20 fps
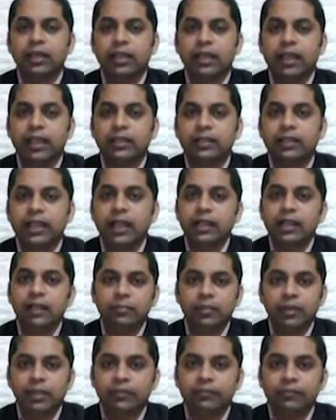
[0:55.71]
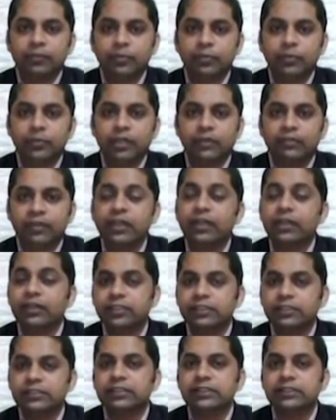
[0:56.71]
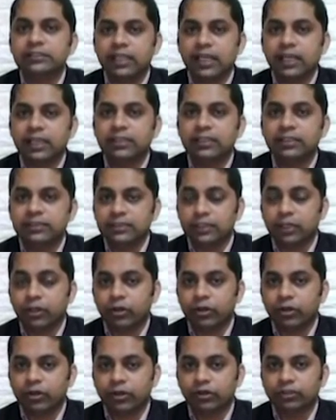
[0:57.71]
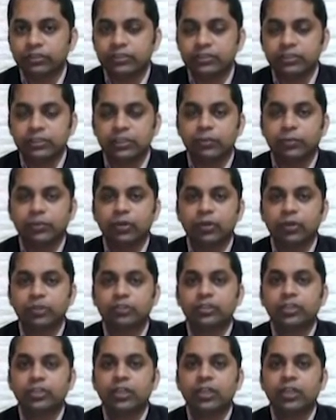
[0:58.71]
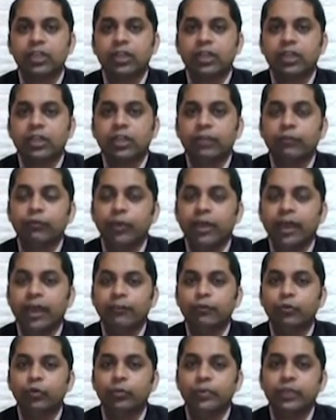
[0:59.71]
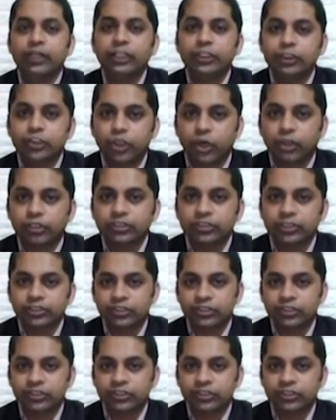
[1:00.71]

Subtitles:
and that I believe could be a very interesting sign or a signal, because if you have too many shorts in the